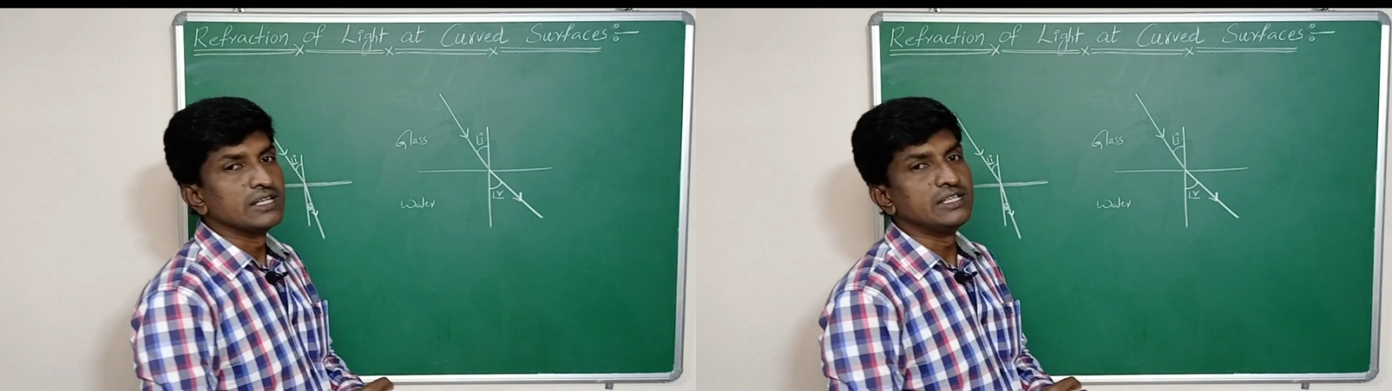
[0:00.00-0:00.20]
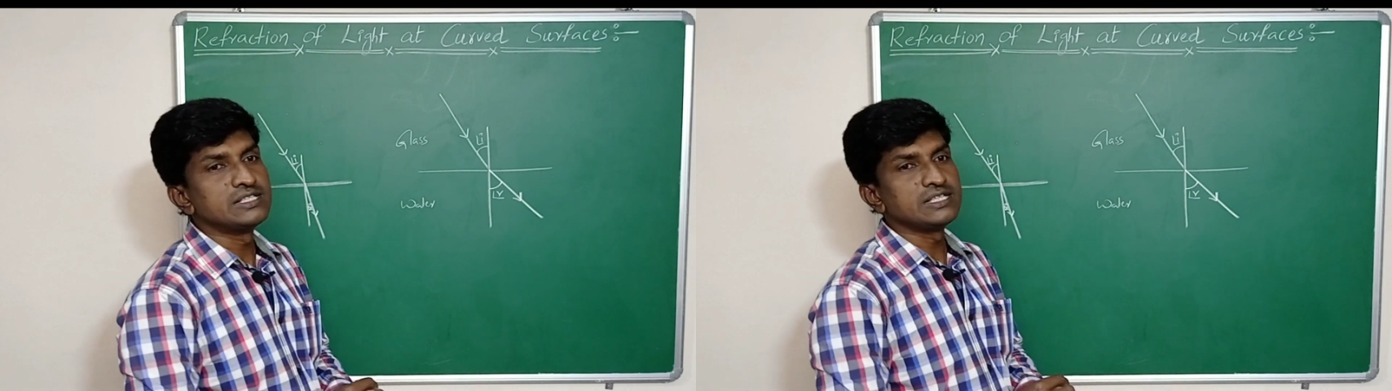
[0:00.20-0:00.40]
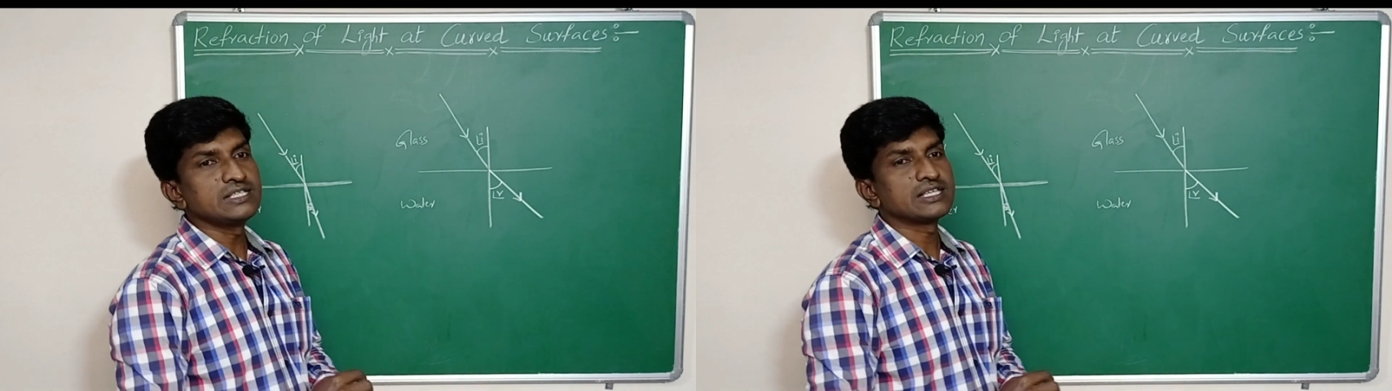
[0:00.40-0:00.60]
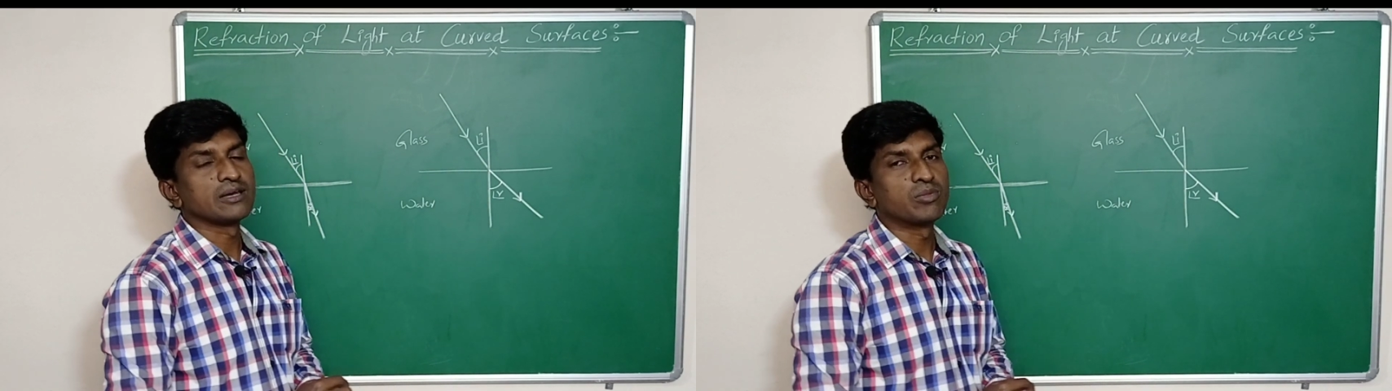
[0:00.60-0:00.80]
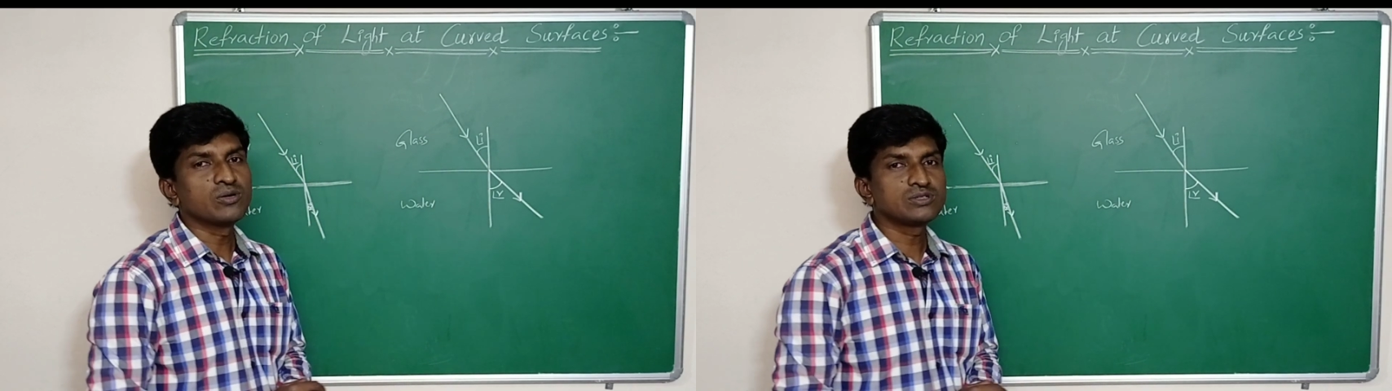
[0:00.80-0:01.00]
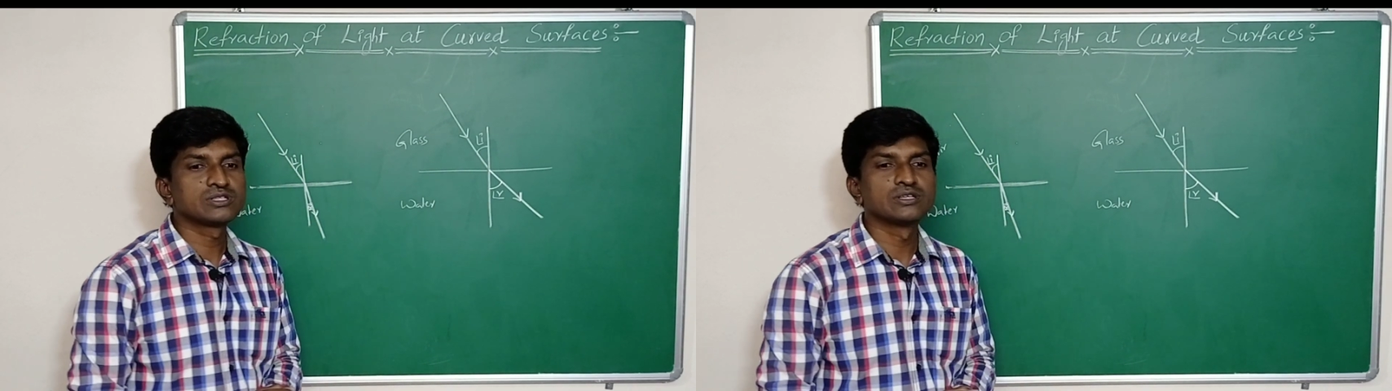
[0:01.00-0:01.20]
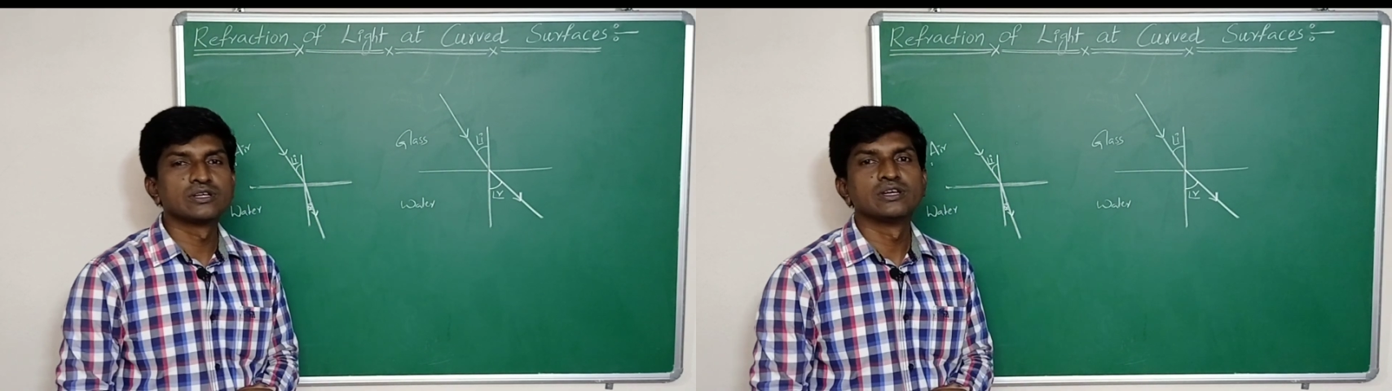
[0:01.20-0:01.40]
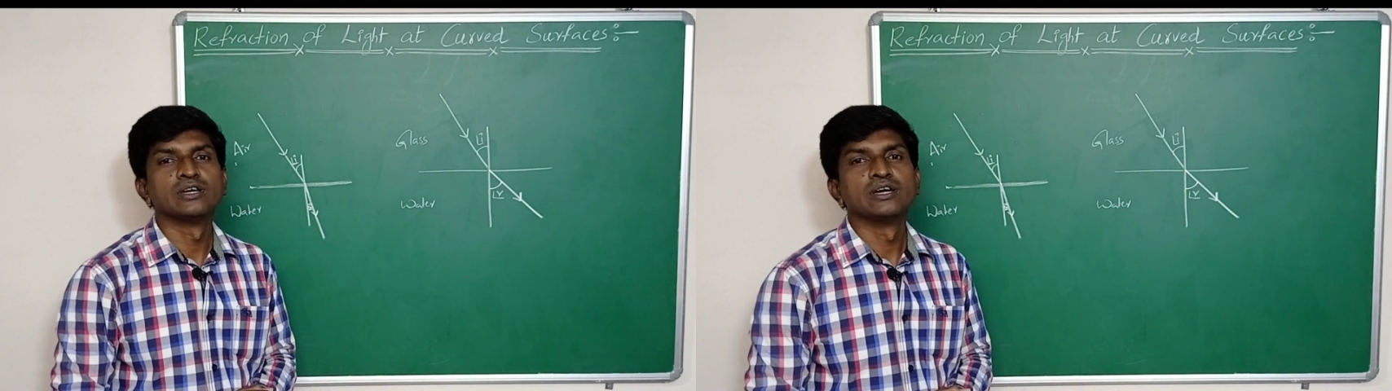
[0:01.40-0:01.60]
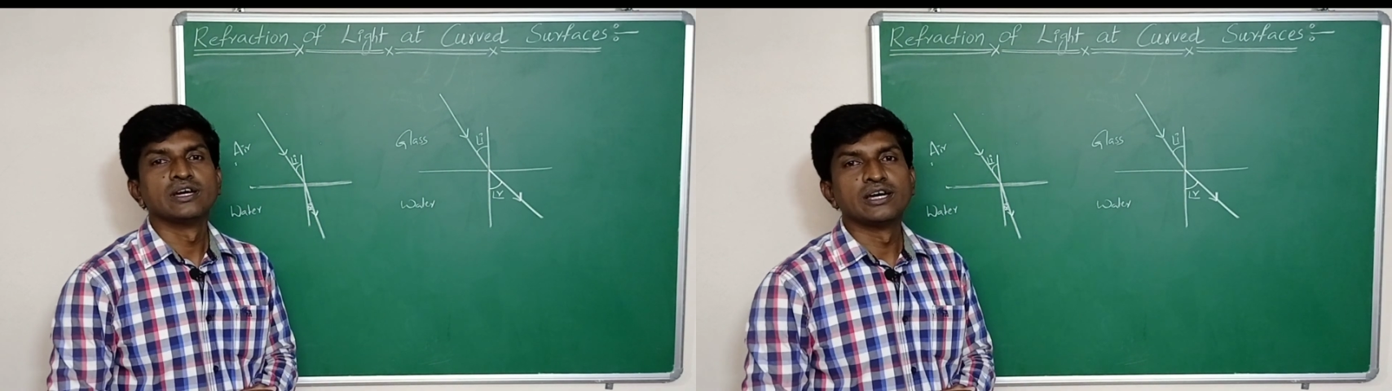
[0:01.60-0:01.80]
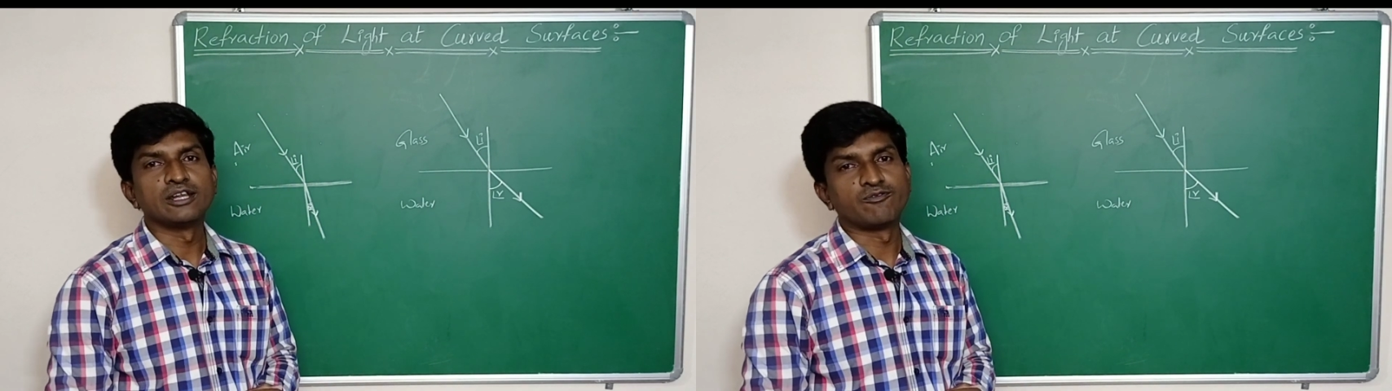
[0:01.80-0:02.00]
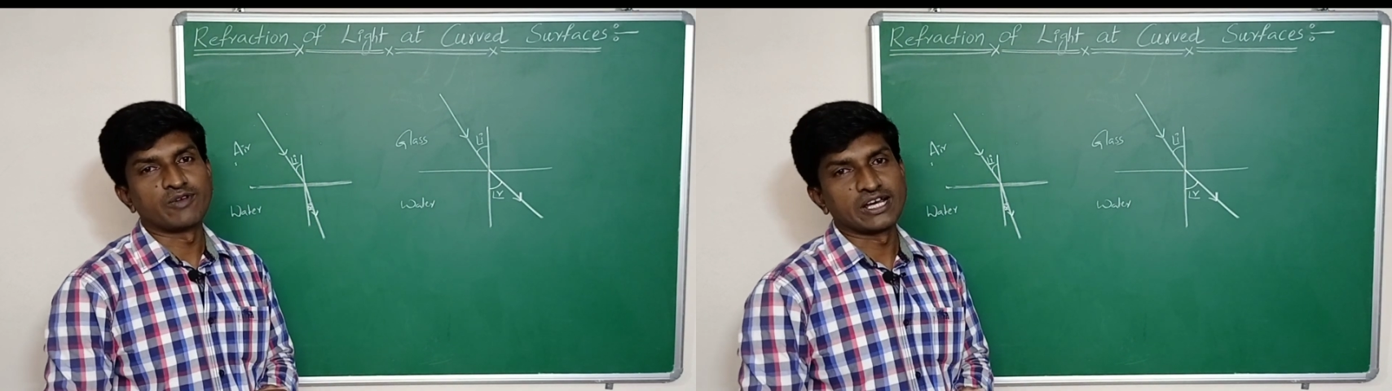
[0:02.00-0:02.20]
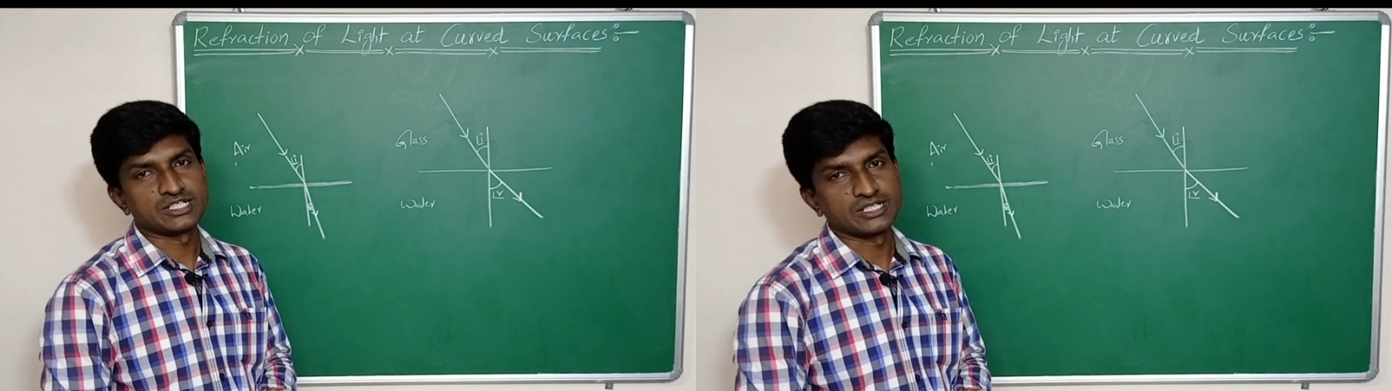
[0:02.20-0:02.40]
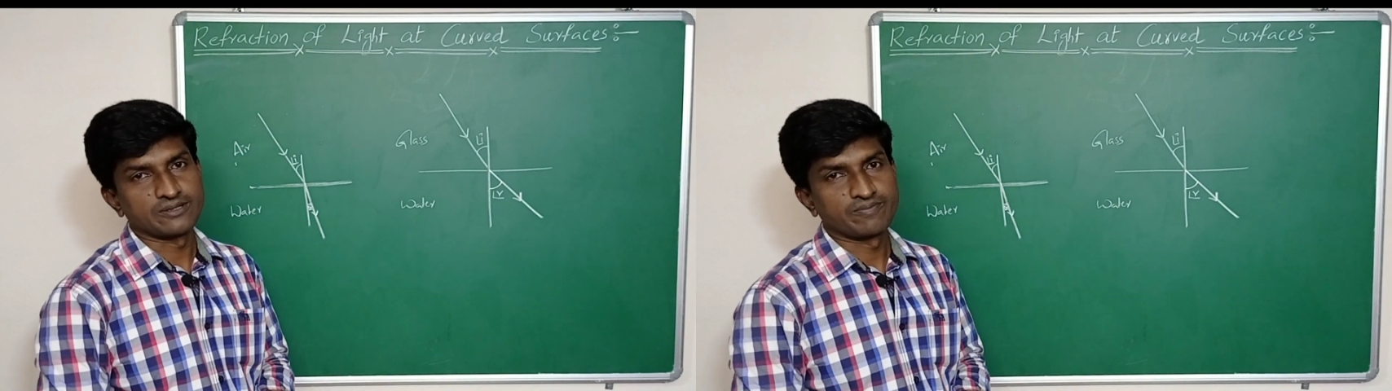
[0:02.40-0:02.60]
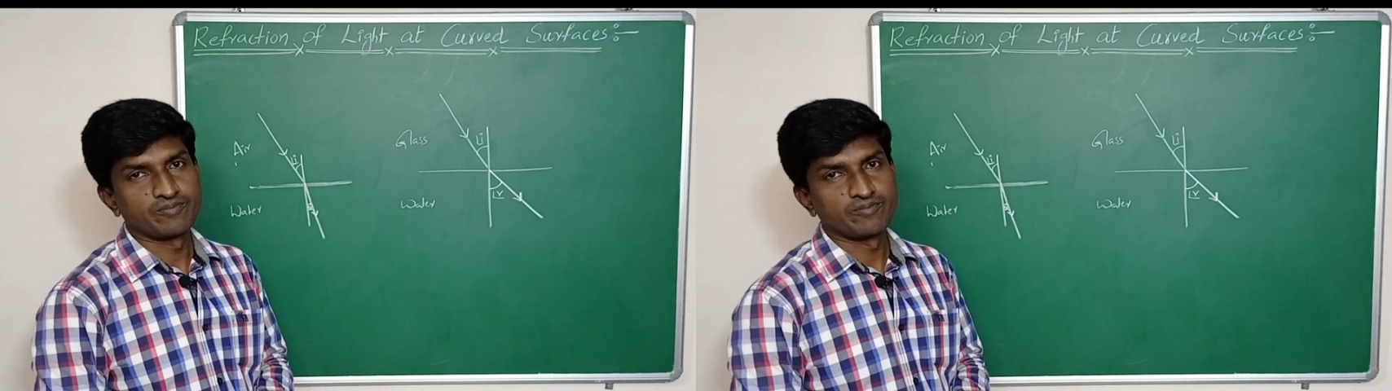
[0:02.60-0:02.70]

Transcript: This is about refraction.